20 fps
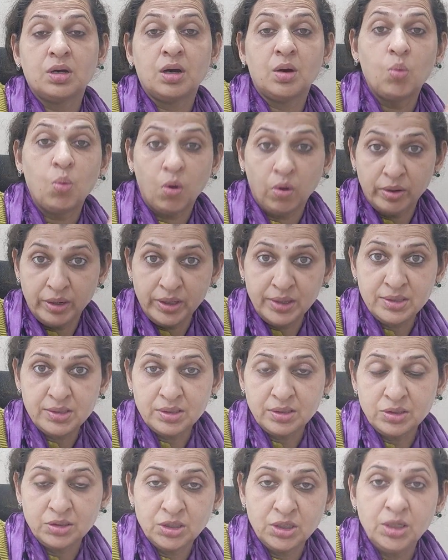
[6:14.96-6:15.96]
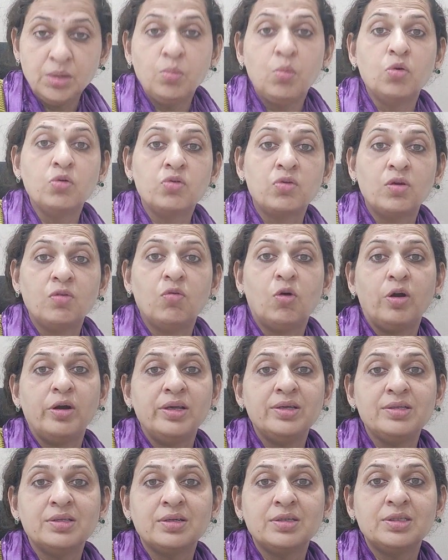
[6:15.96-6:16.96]
avoiding surgery, most
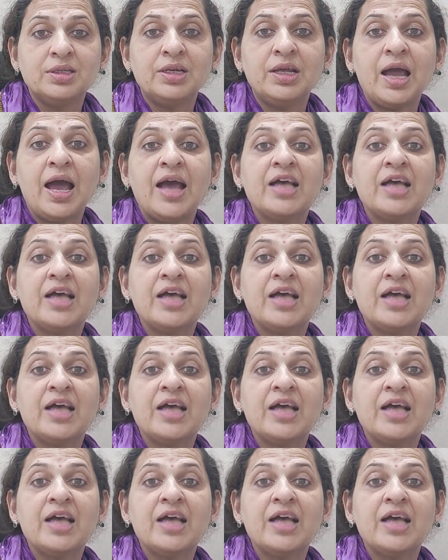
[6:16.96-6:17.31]
rewarding surgery,